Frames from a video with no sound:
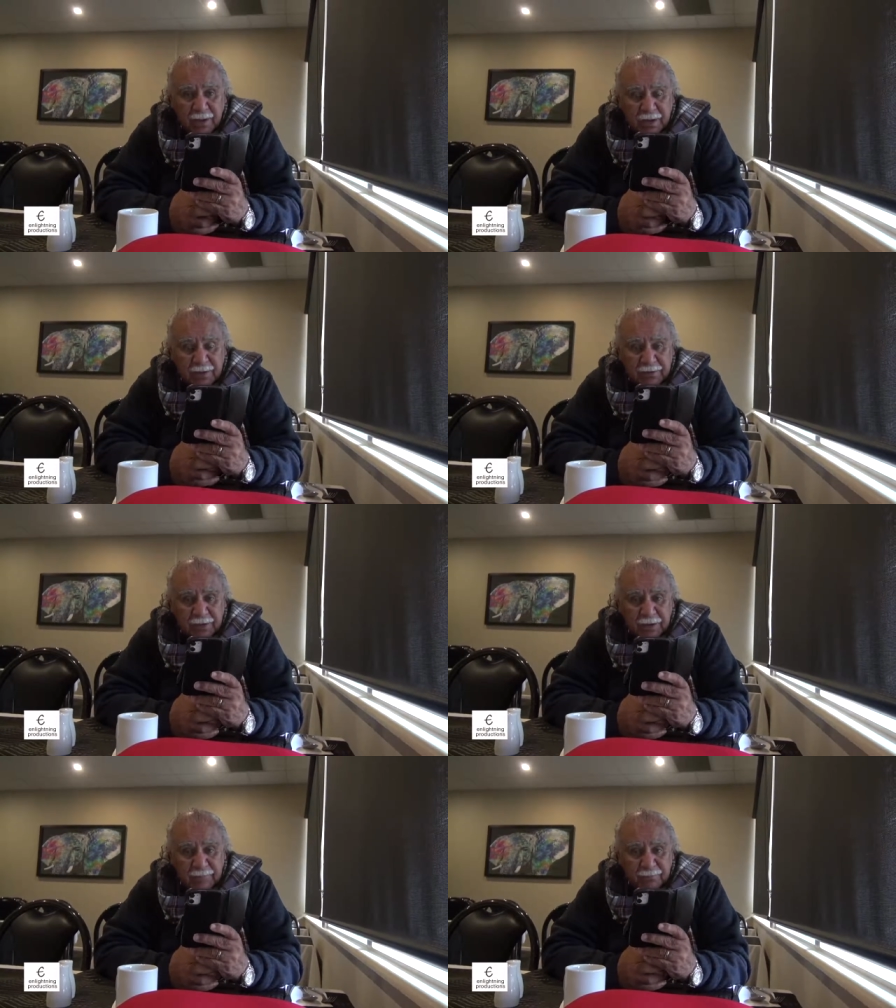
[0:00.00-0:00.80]
And
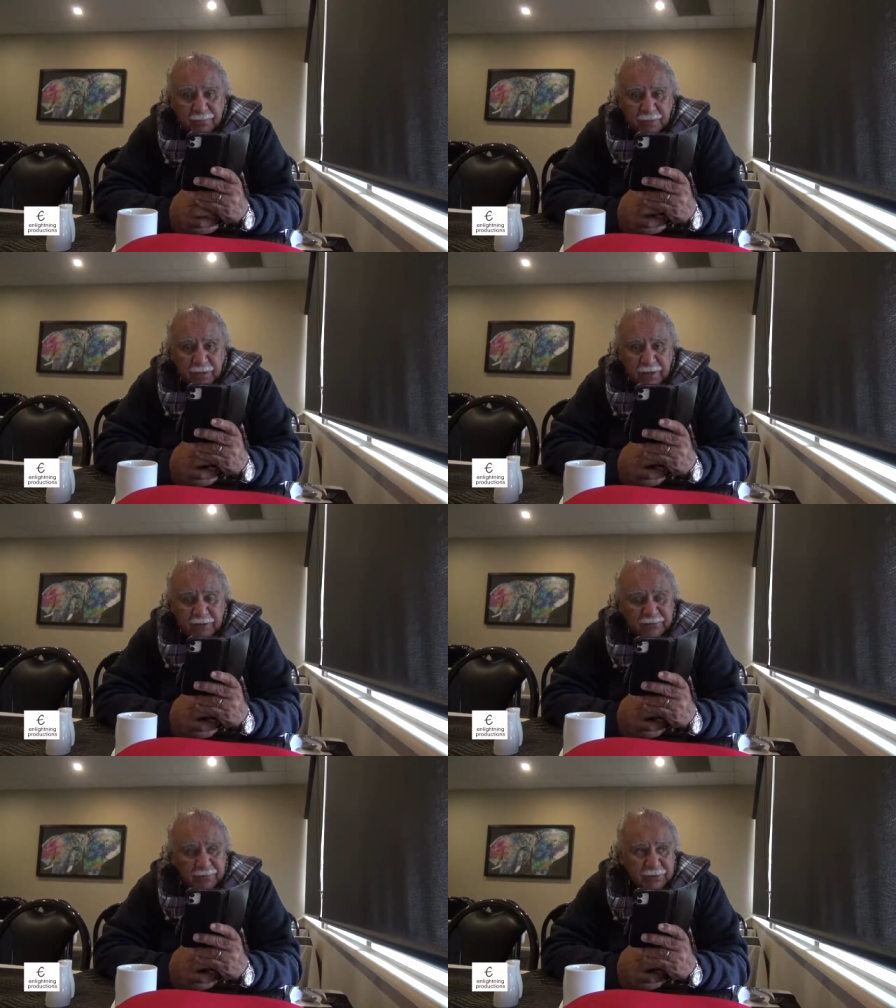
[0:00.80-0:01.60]
um,
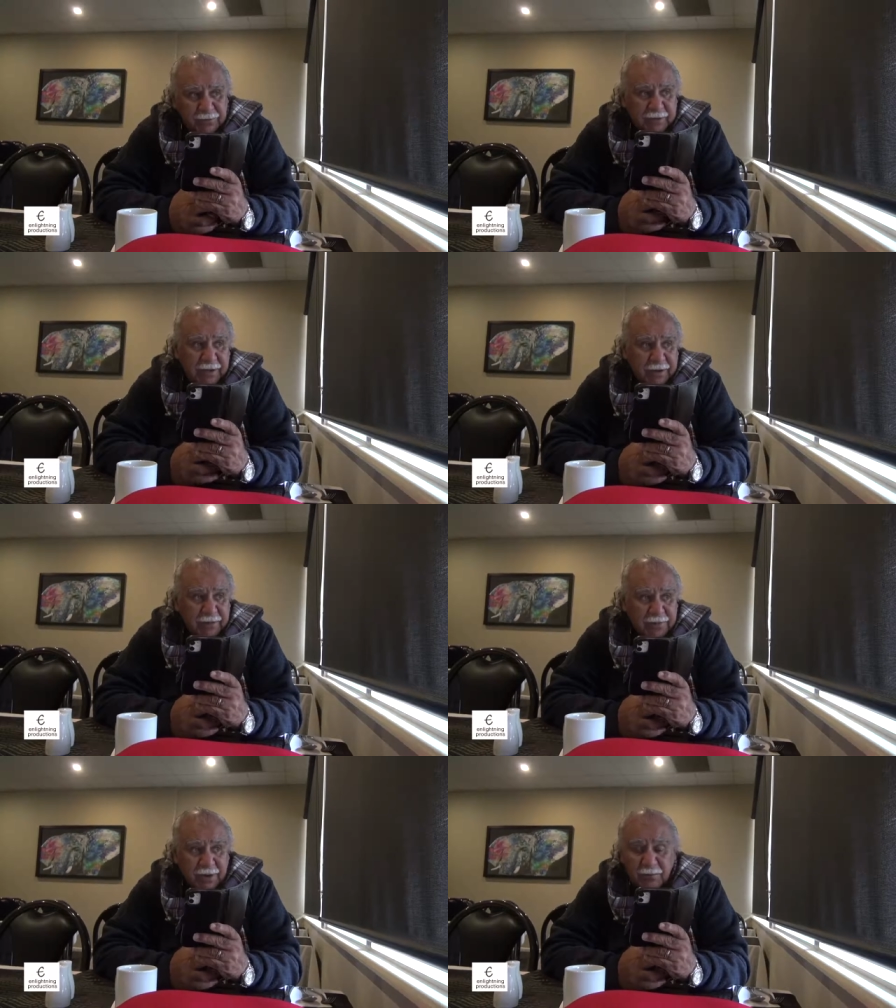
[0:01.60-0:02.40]
unless we do that, our
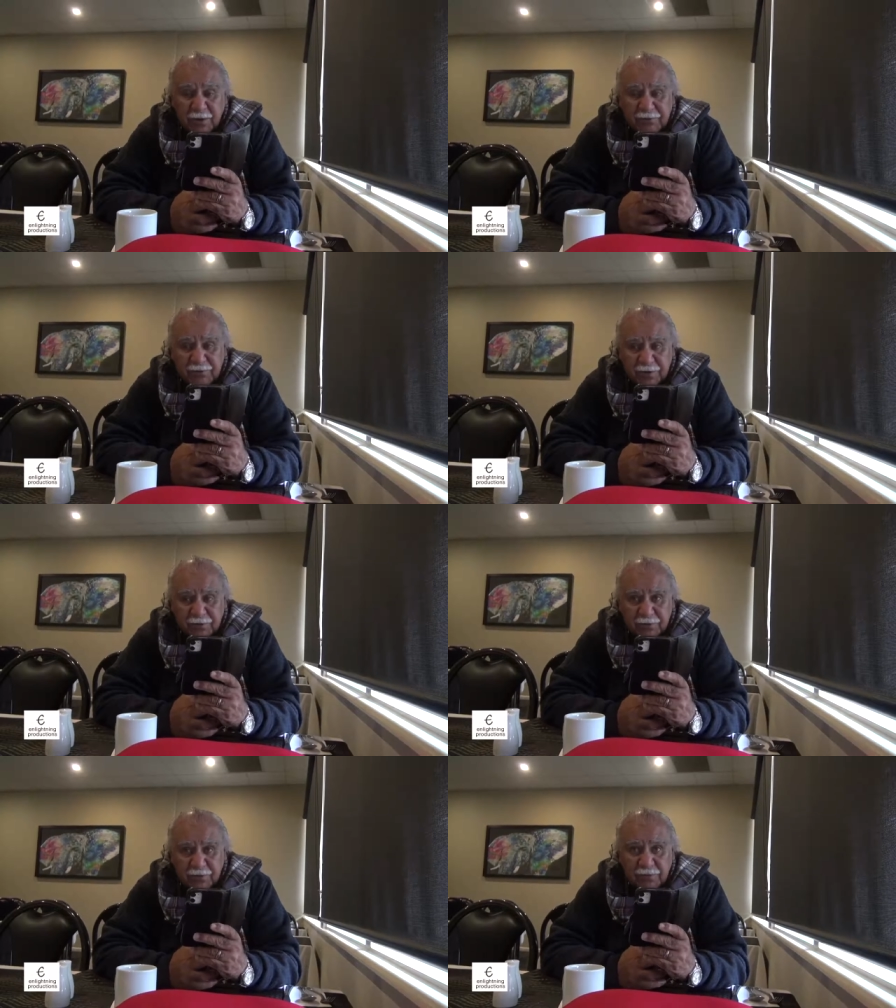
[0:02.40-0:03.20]
young ones are
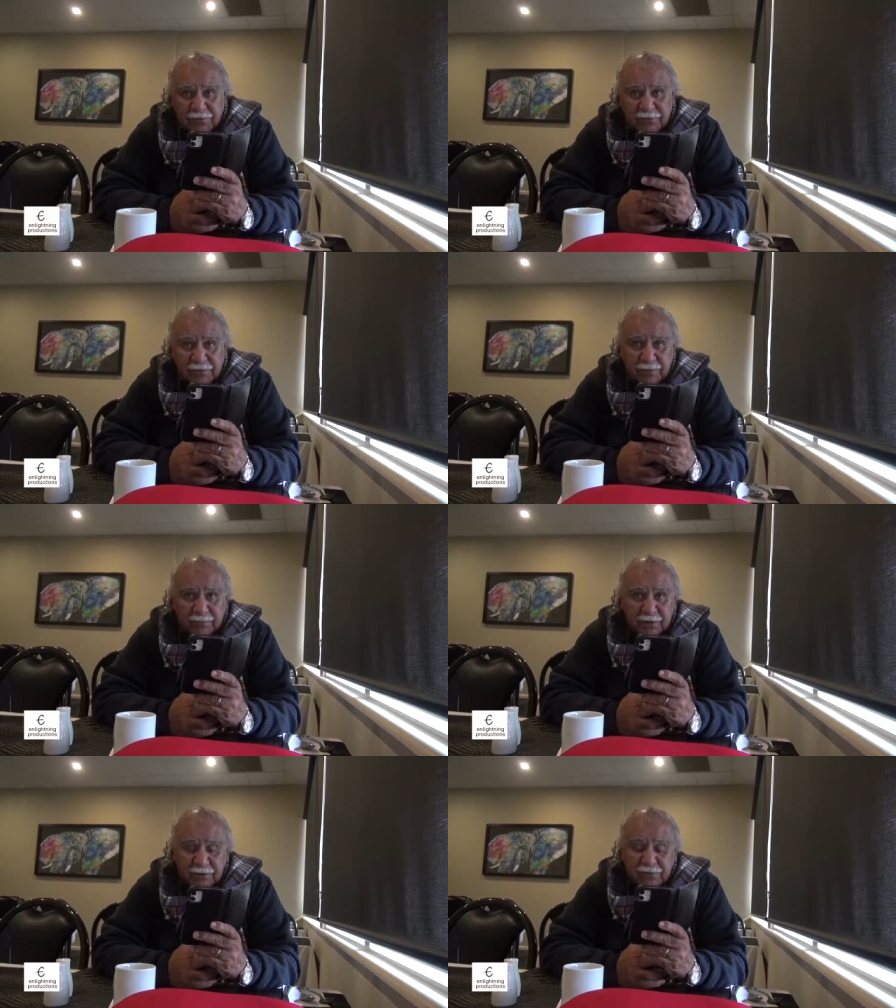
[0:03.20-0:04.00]
going to constantly
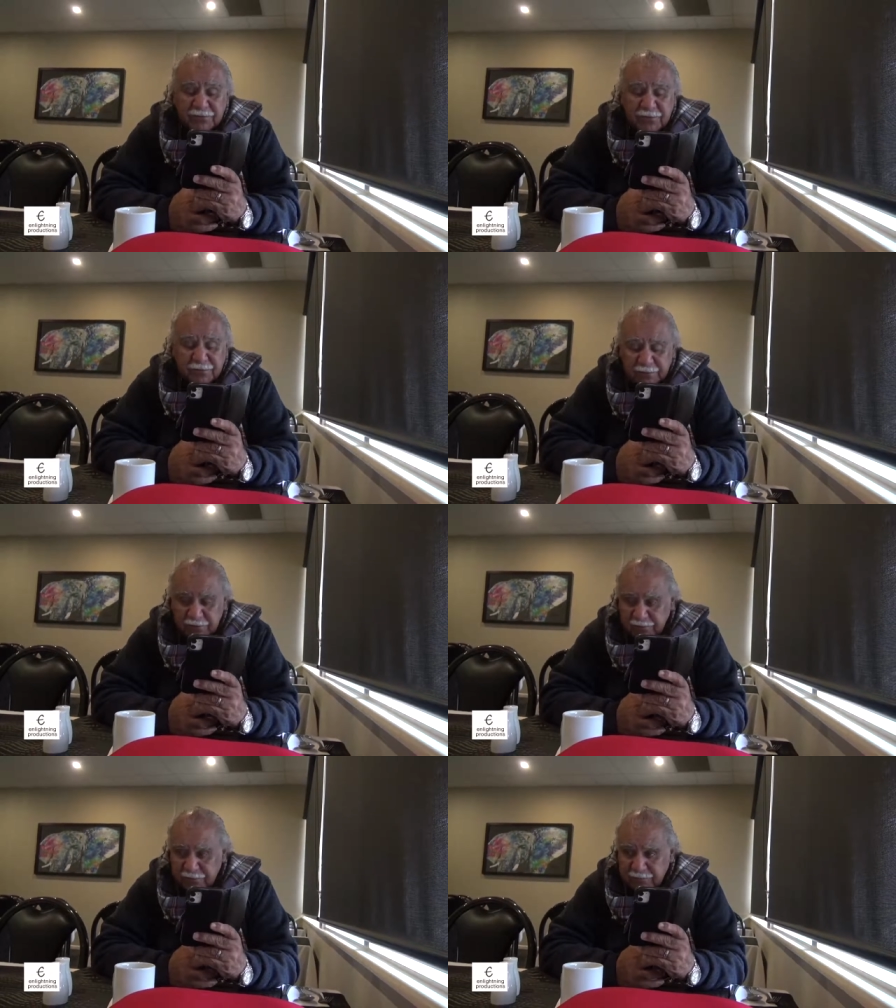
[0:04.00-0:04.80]
be lost in
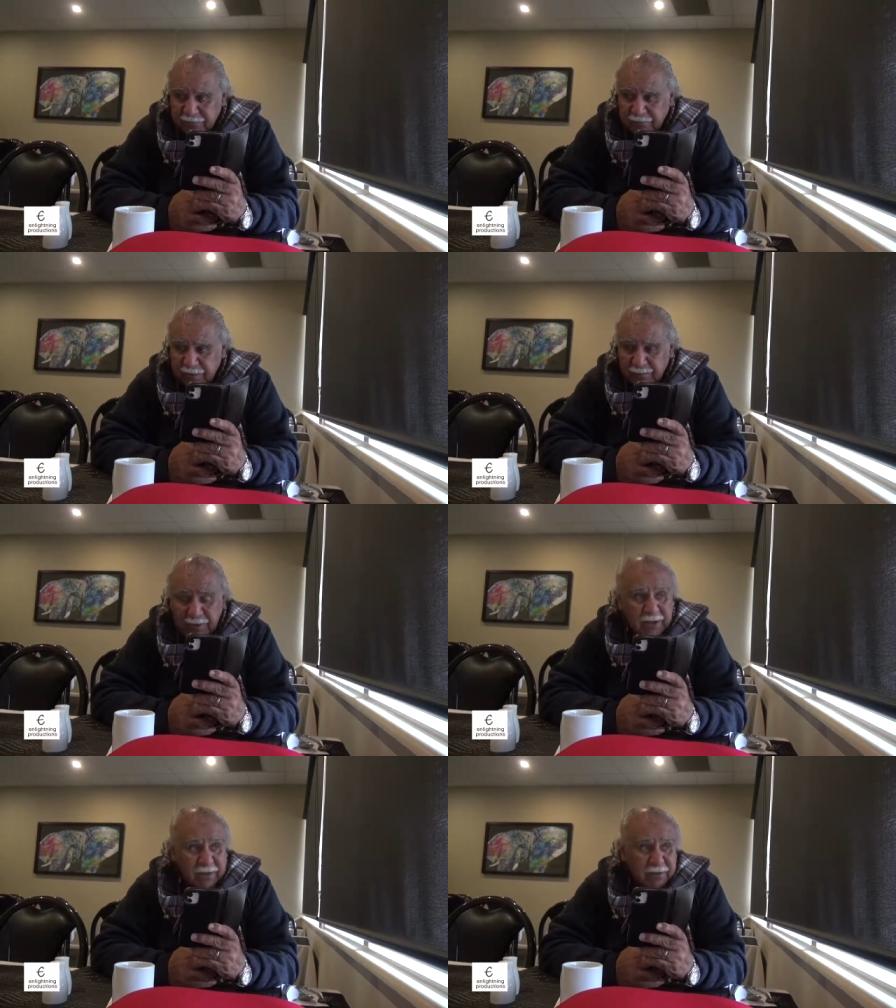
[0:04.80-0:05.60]
this
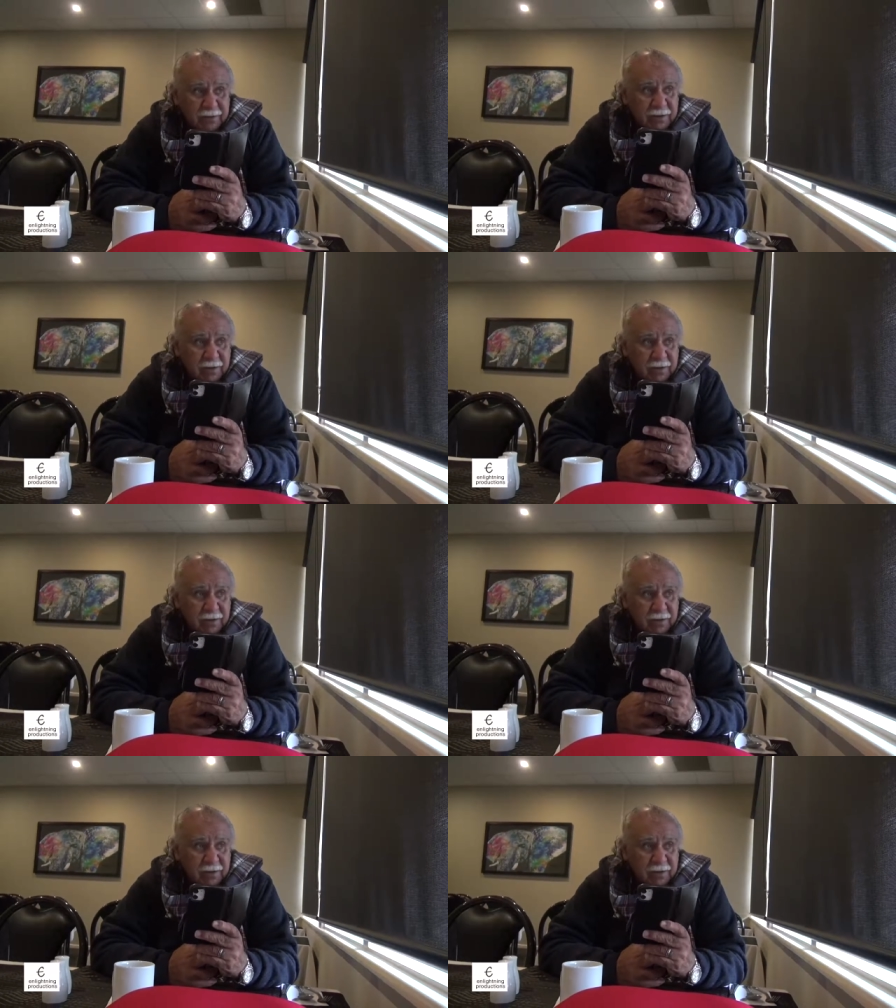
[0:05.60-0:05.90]
melee